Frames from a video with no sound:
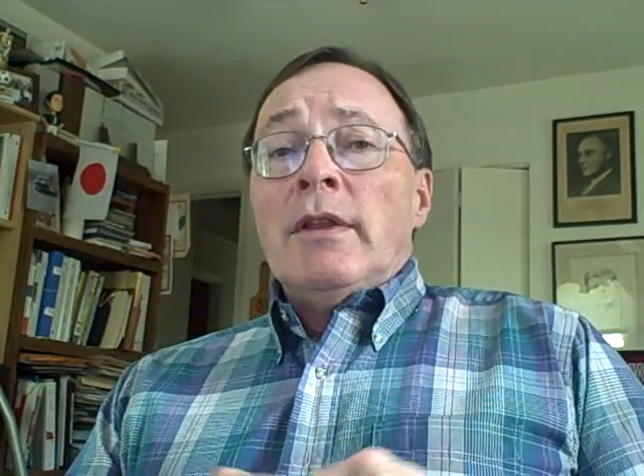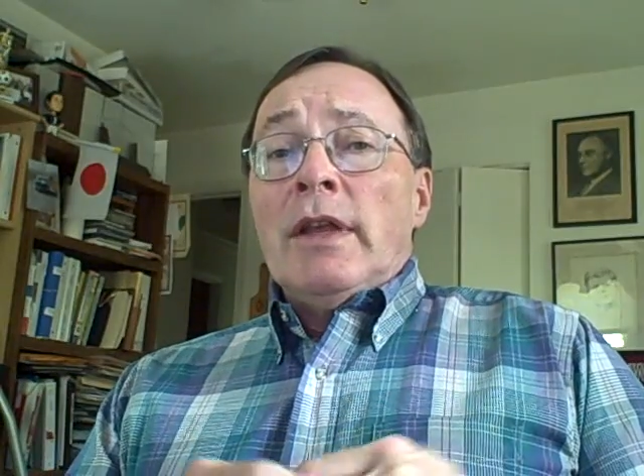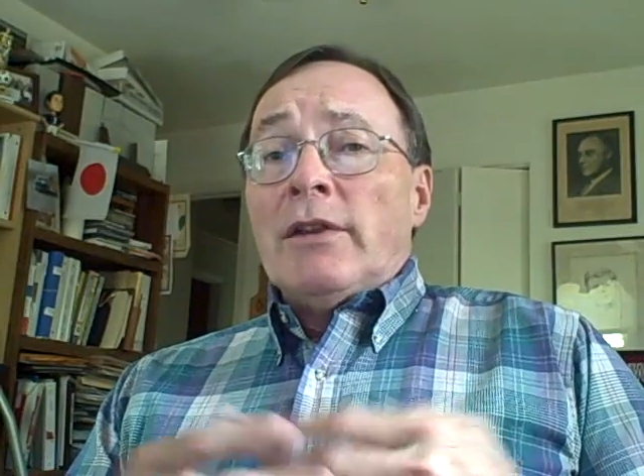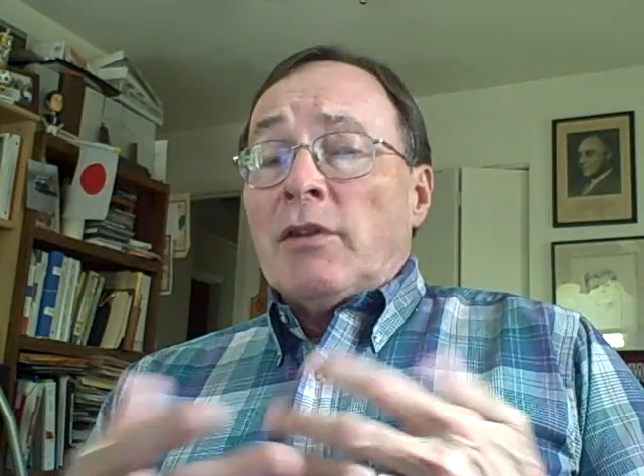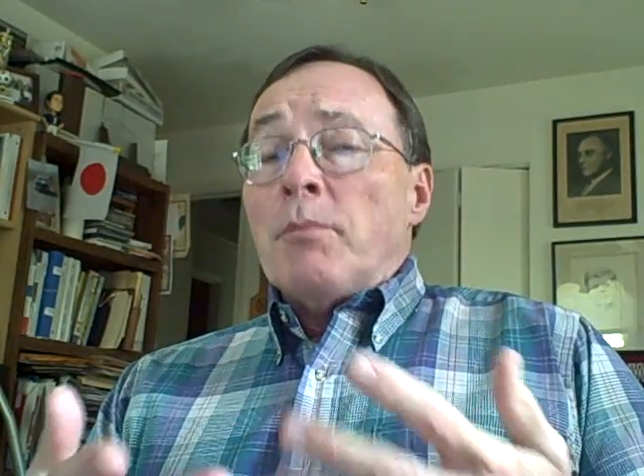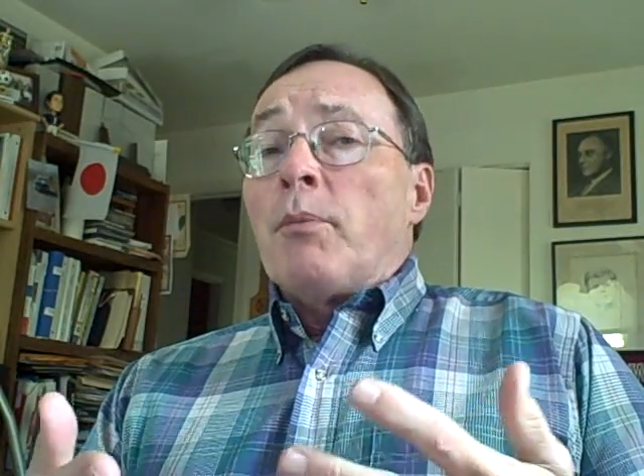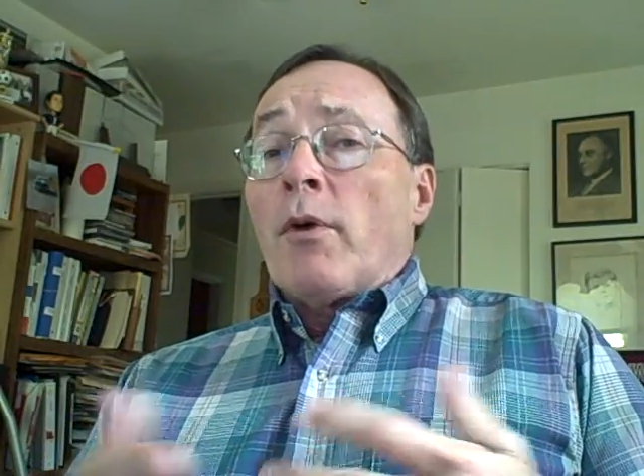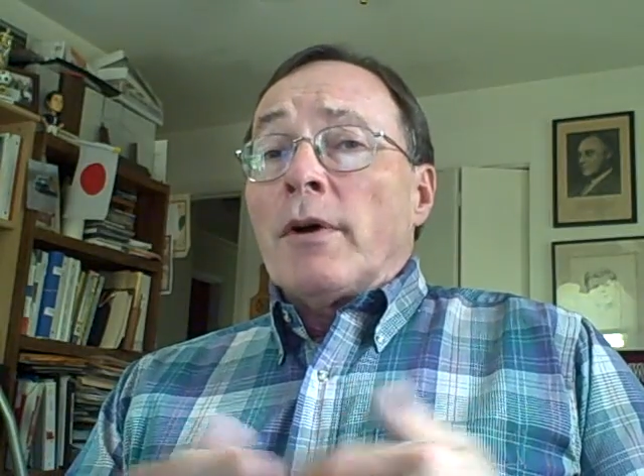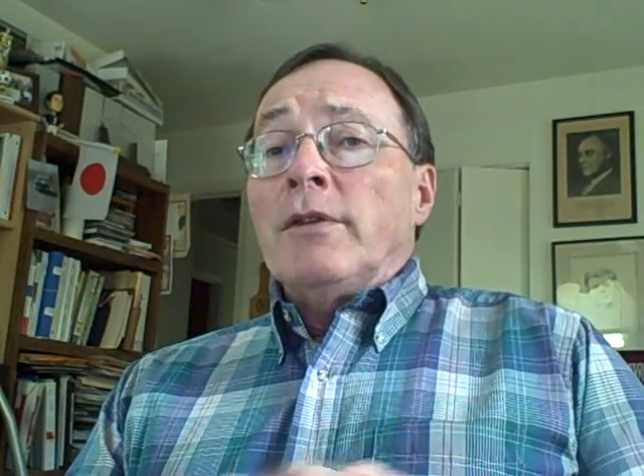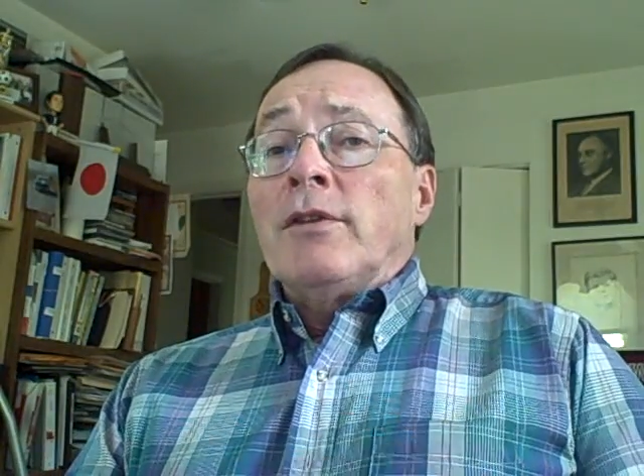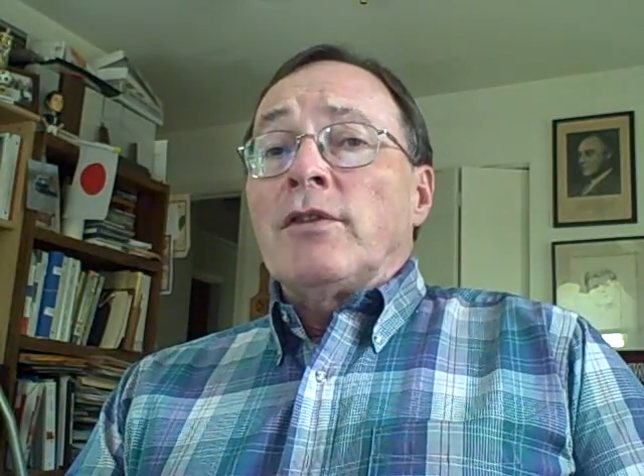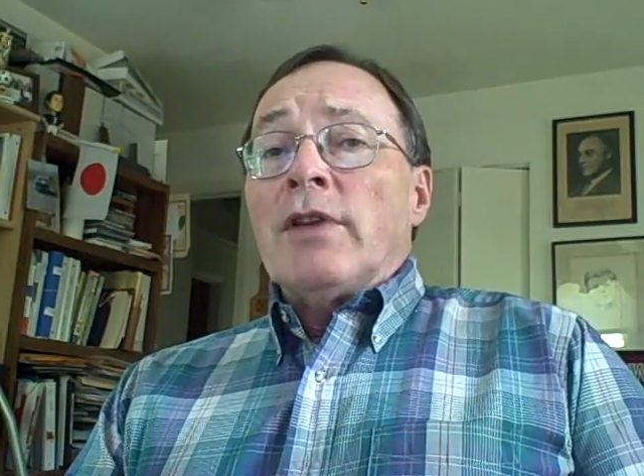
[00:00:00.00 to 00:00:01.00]
It's
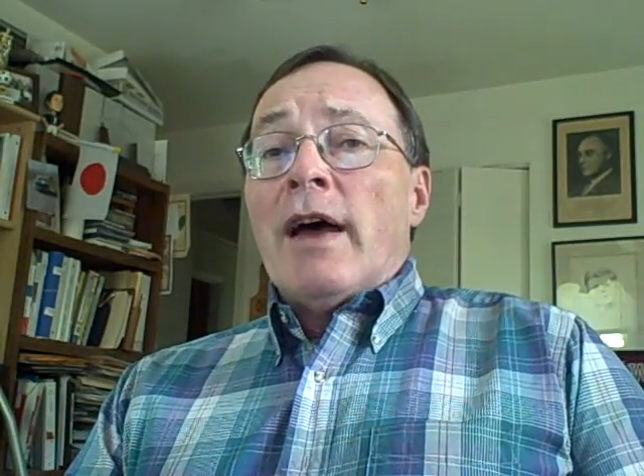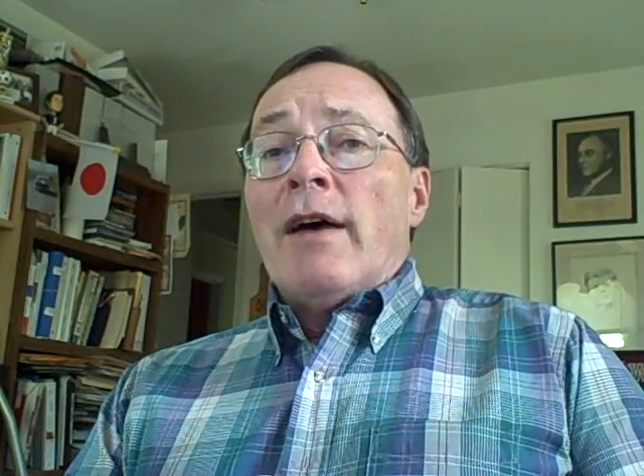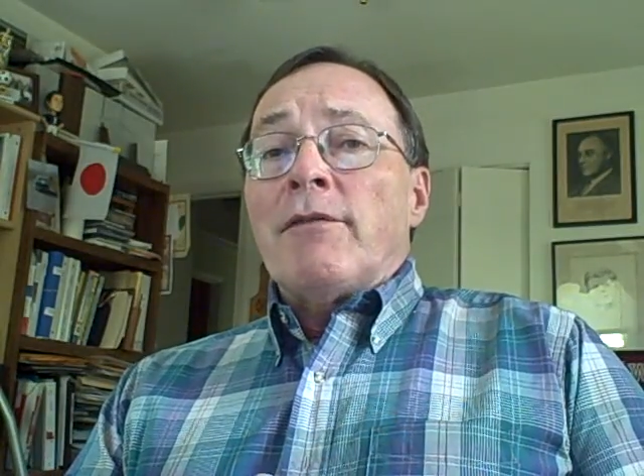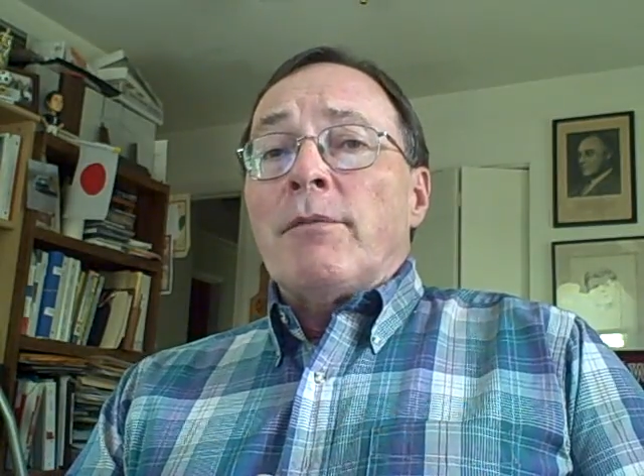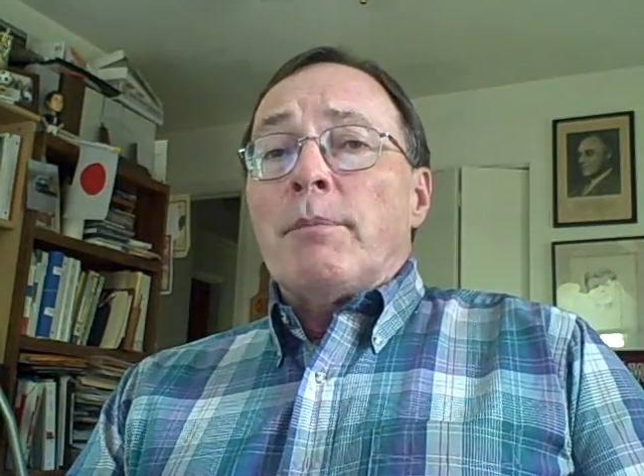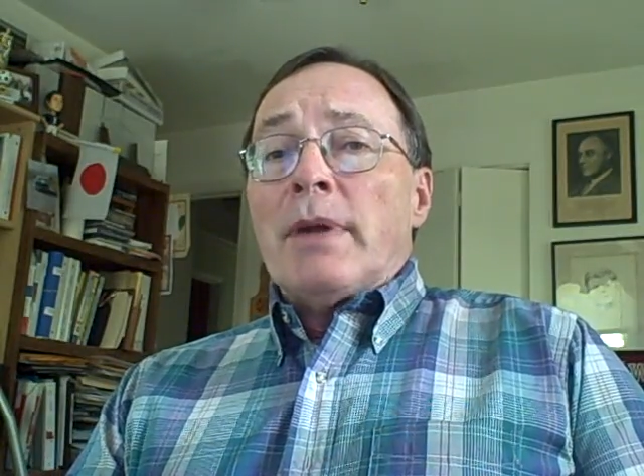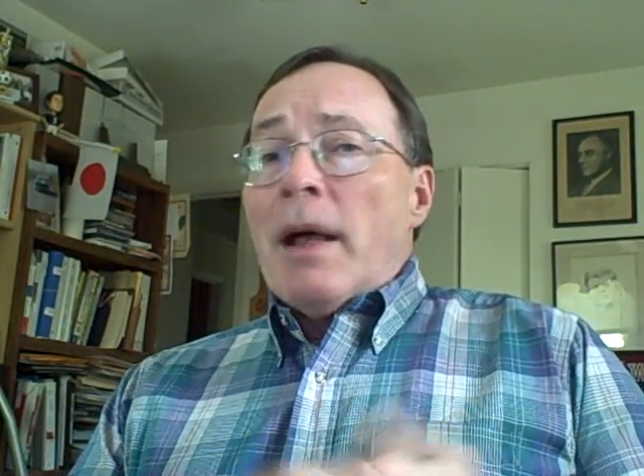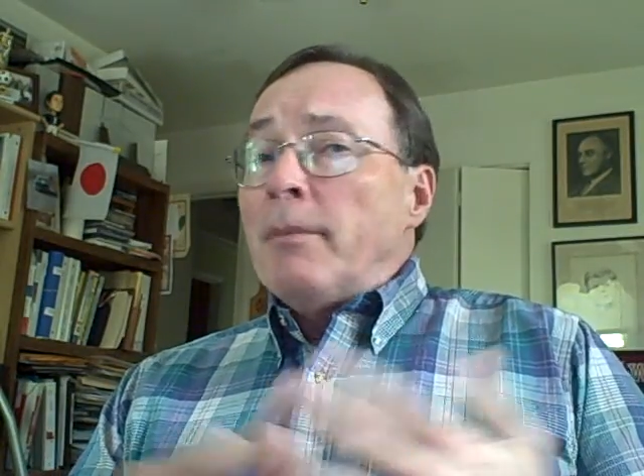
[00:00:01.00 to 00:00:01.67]
important stuff, but